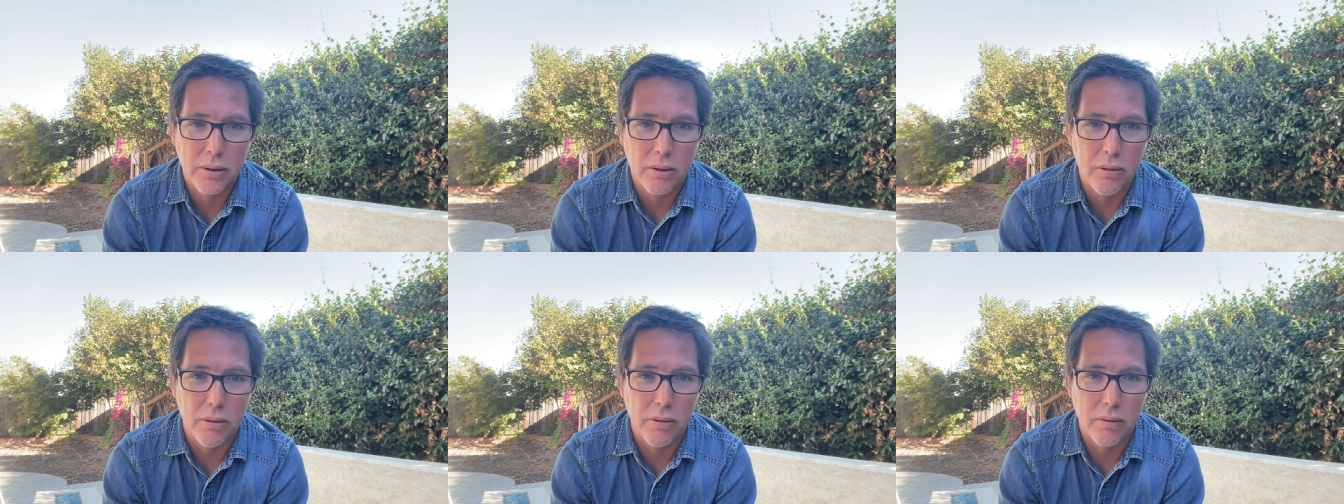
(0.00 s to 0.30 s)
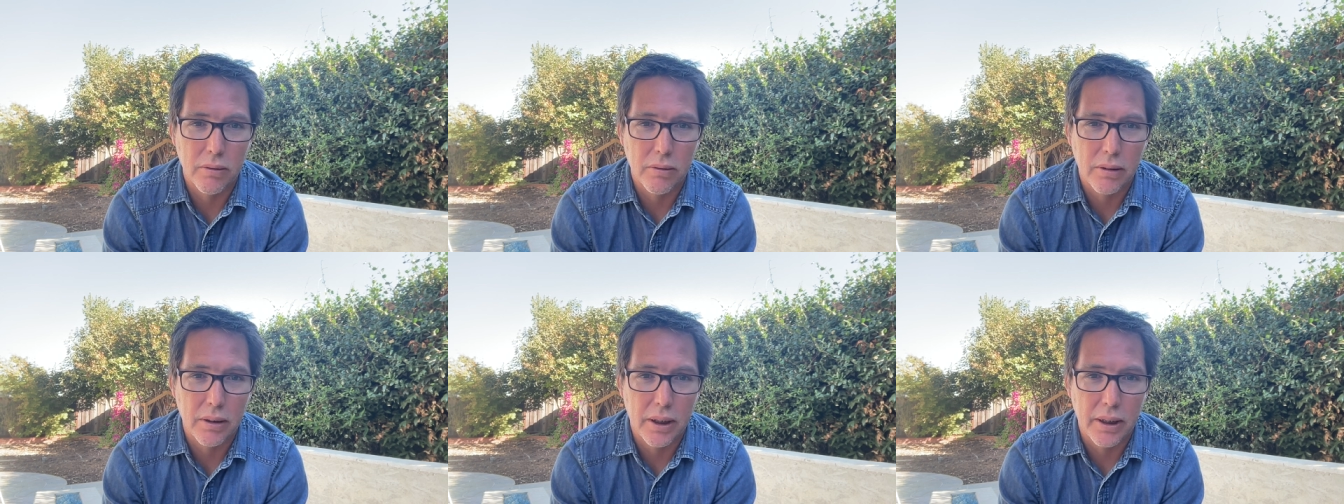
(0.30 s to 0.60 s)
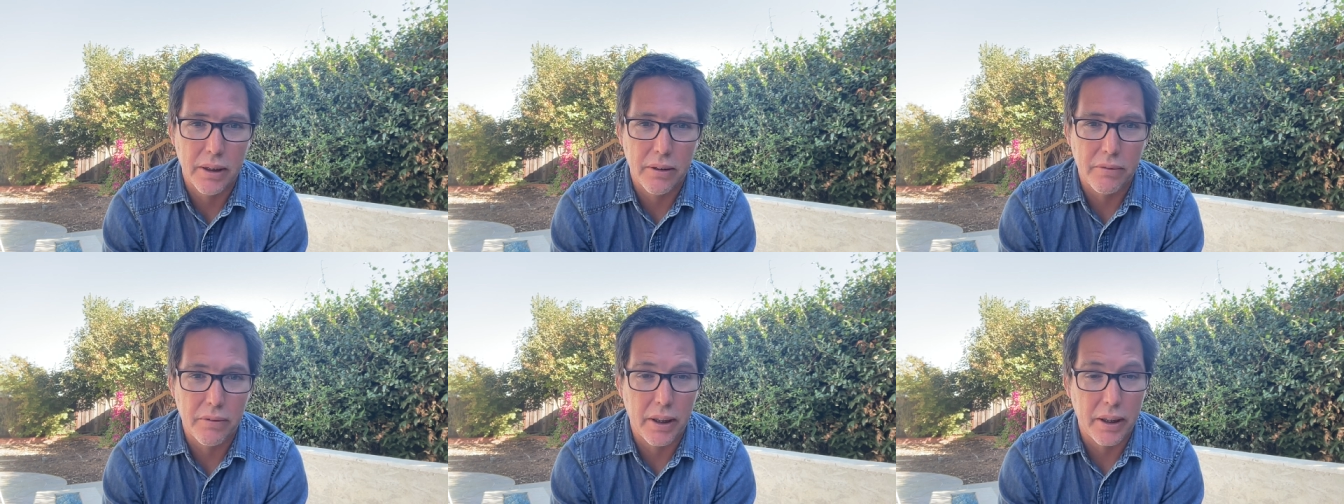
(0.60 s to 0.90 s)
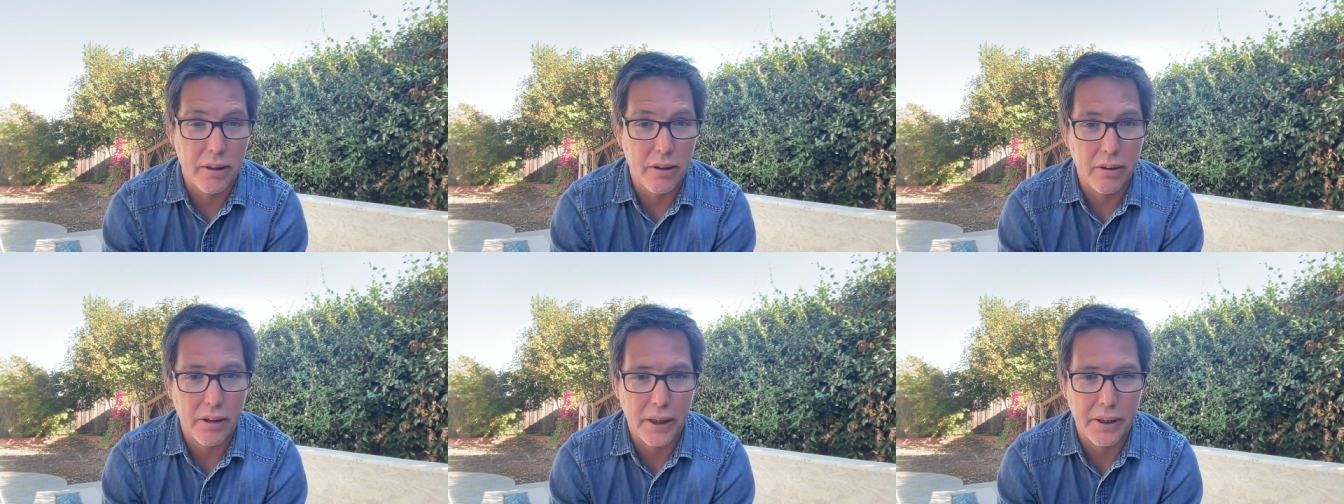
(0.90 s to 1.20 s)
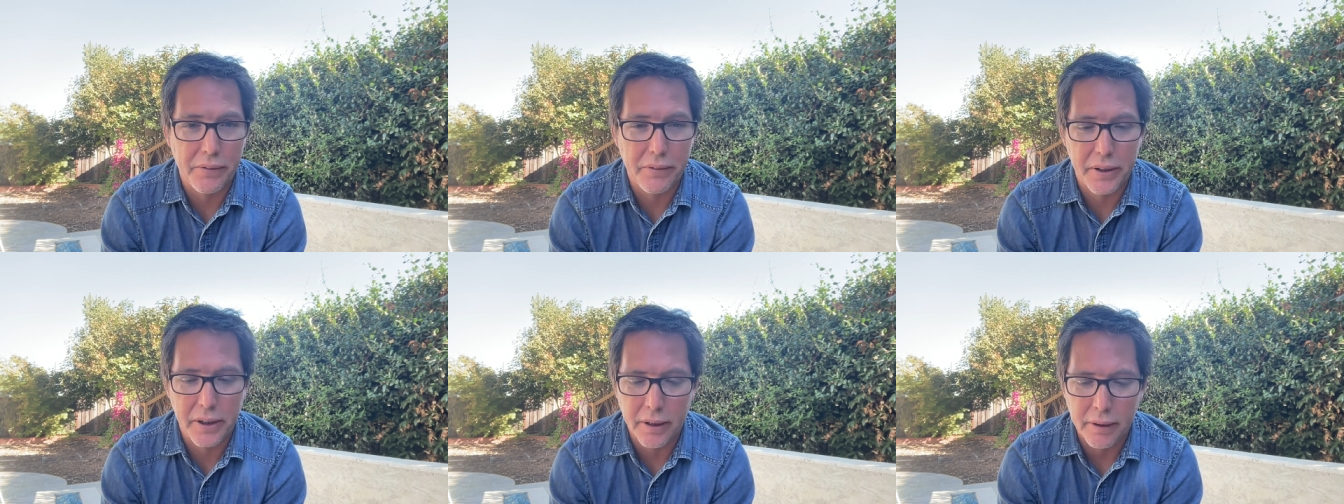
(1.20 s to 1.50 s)
called
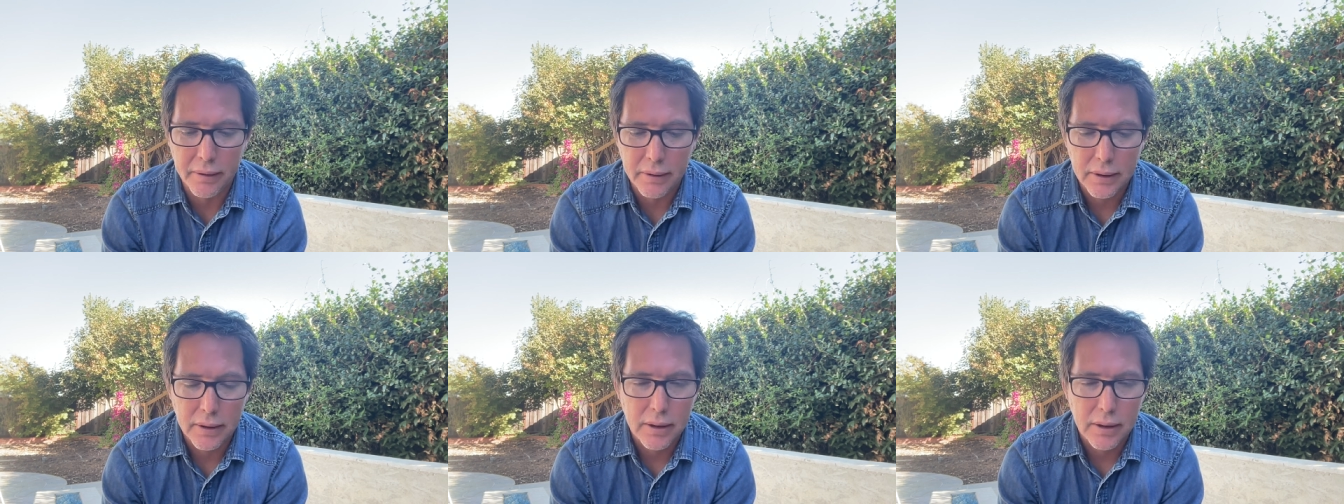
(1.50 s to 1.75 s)
radiolaria.